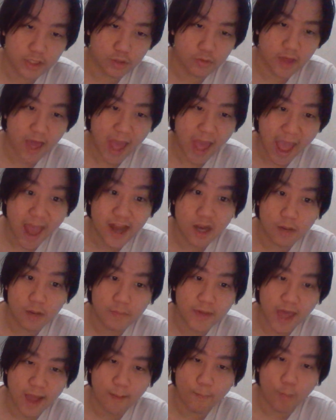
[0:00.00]
so they end
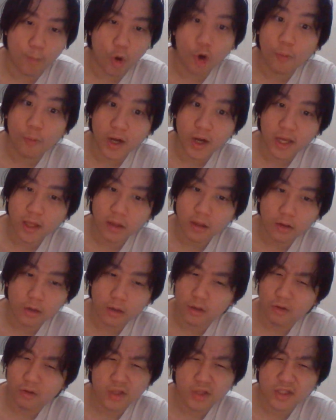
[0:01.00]
up getting more money.
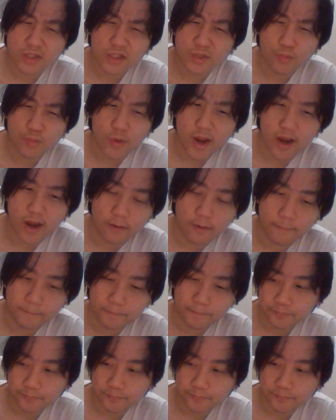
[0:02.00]
It's weird.